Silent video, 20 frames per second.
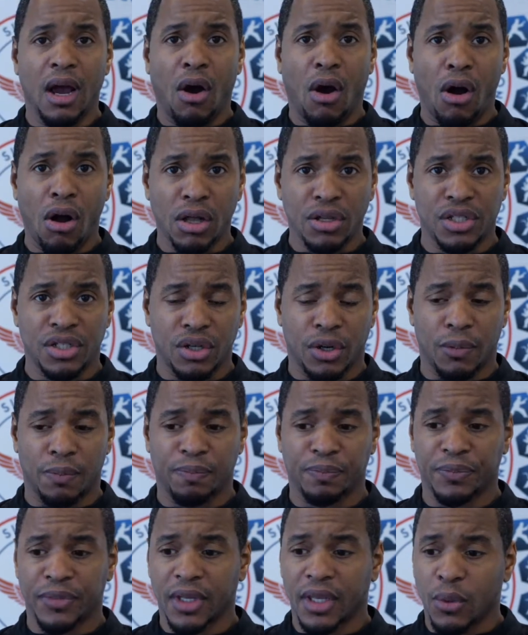Also,
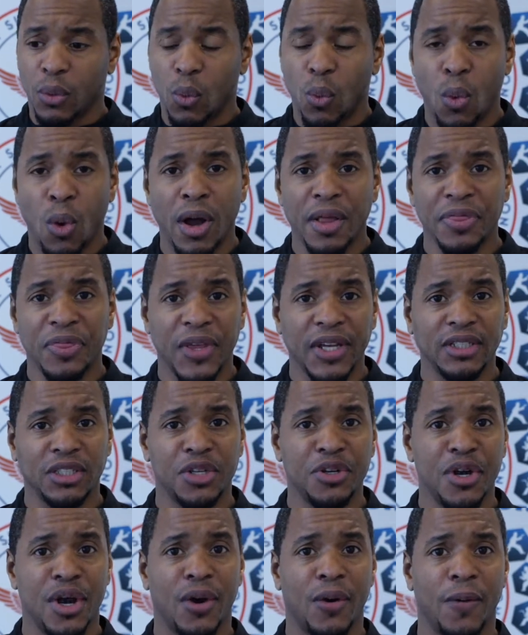one thing
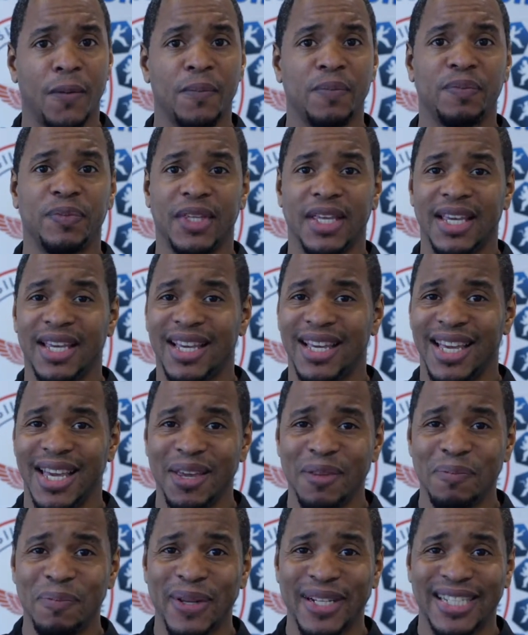to note,
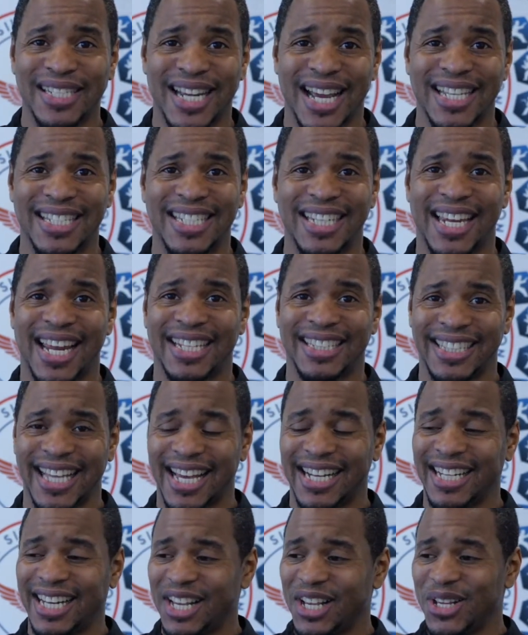in Pencak Silat
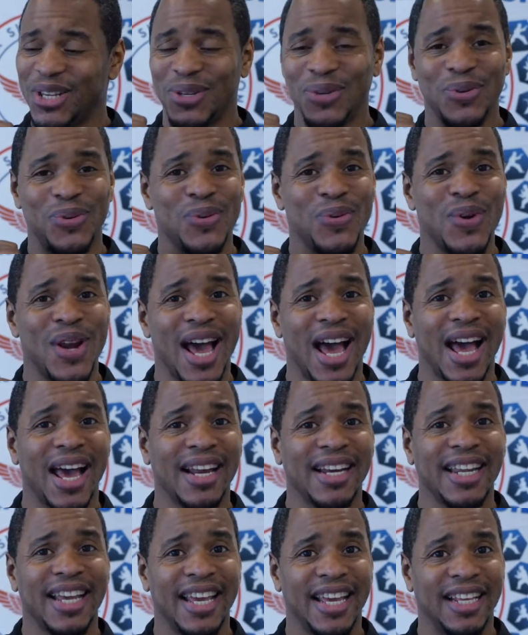Tanding, you do
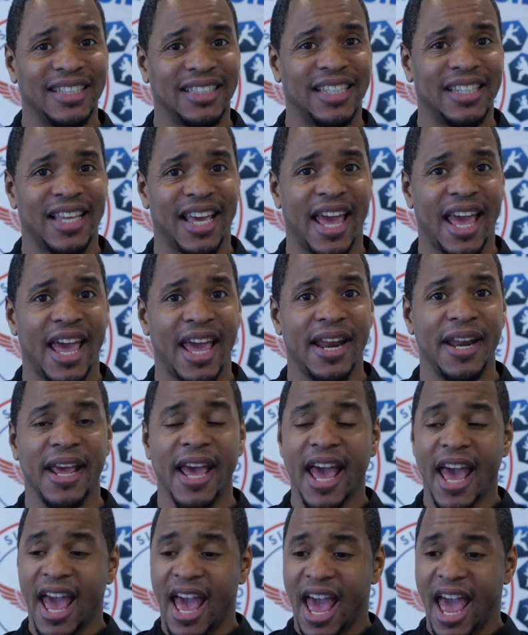not hit to the
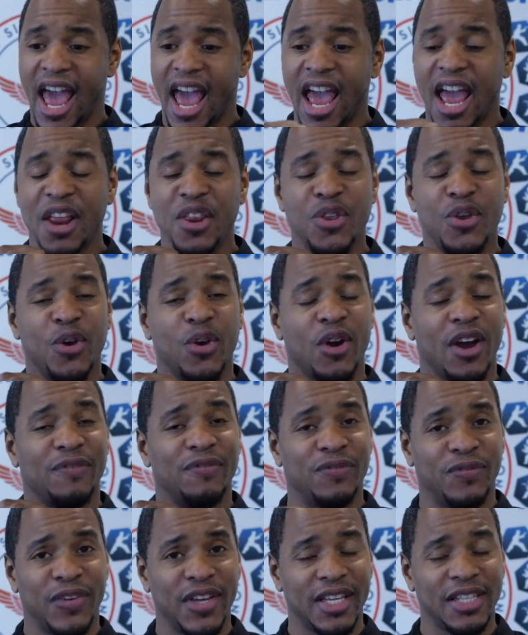head and your
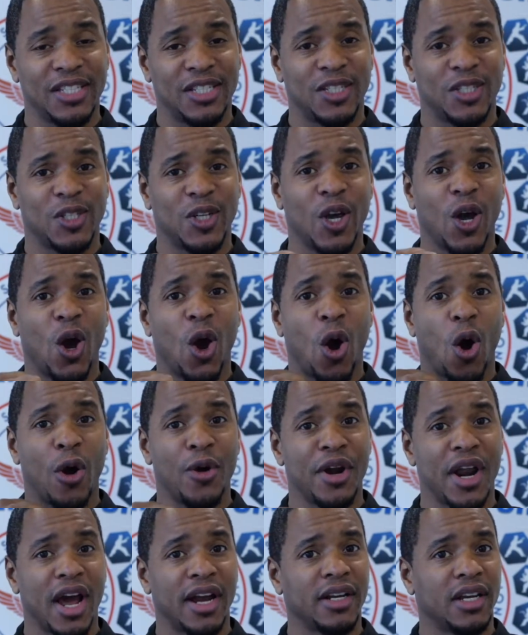fists
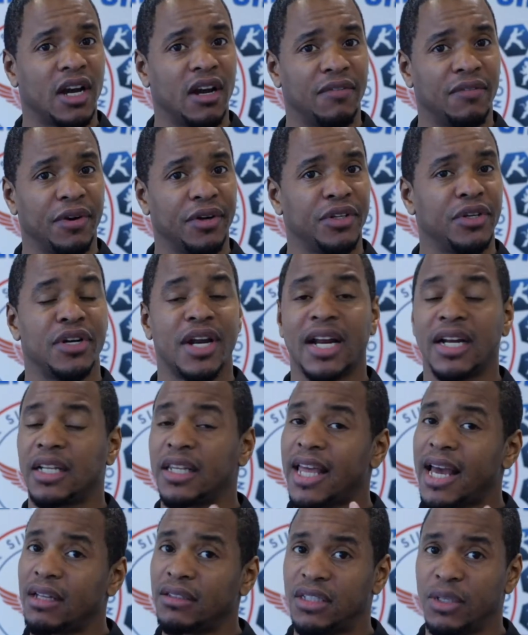are not covered. You're not
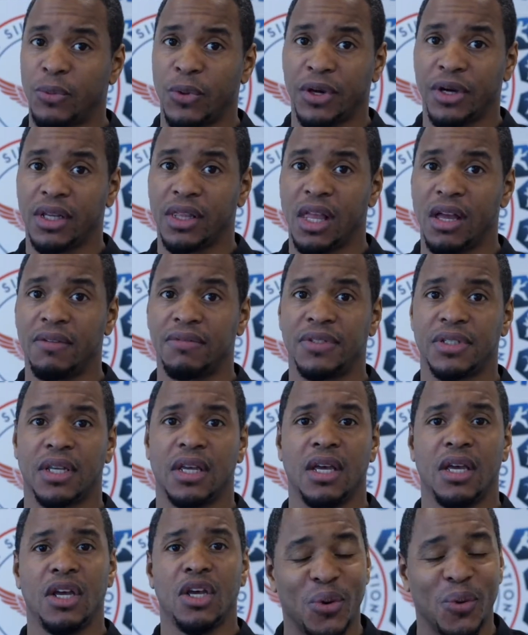allowed to wear gloves.
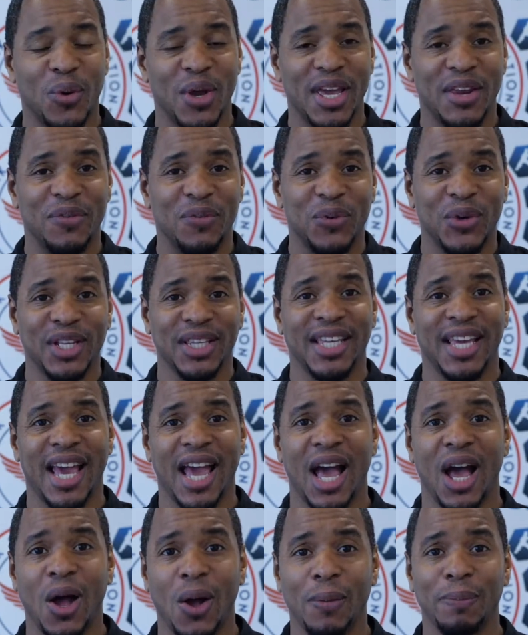It really
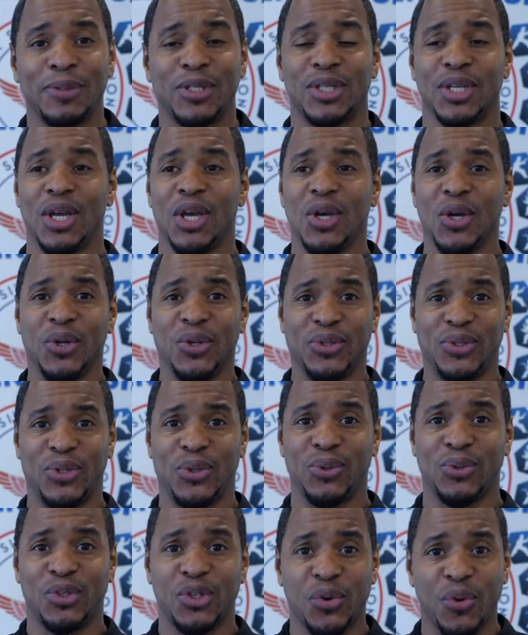helps
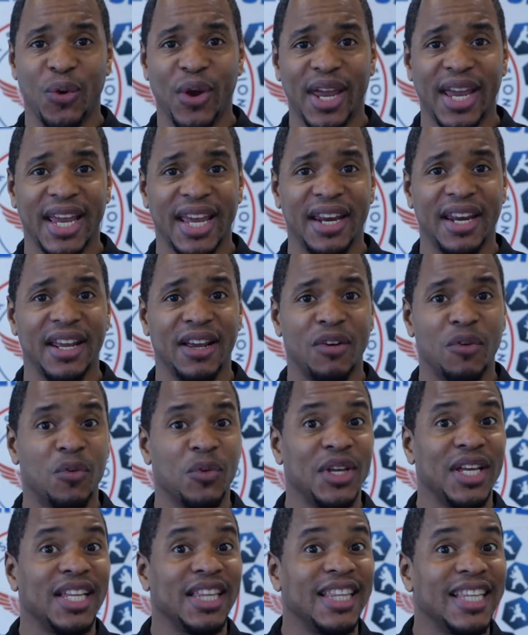to train
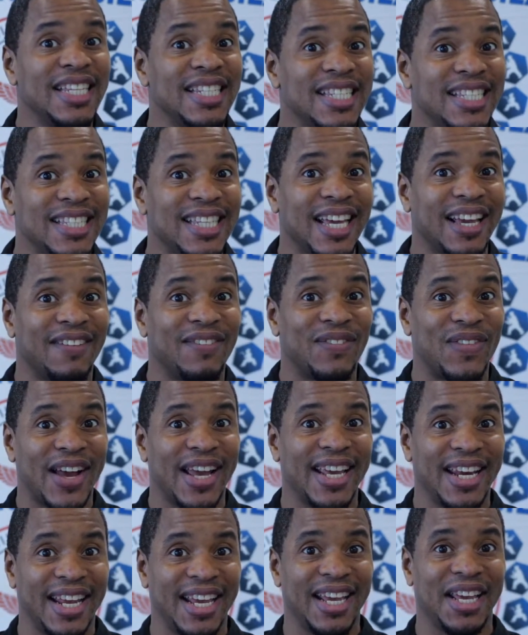realistic
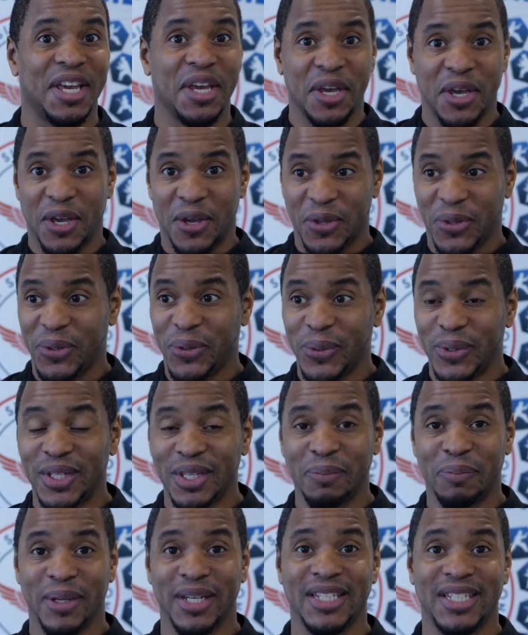fighting
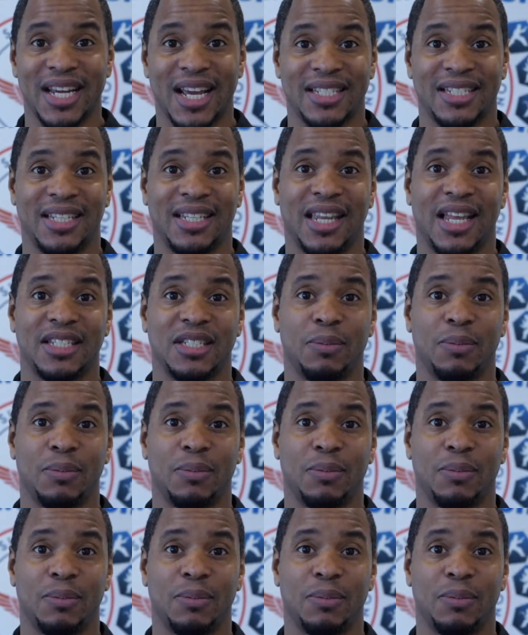using Pencak Silat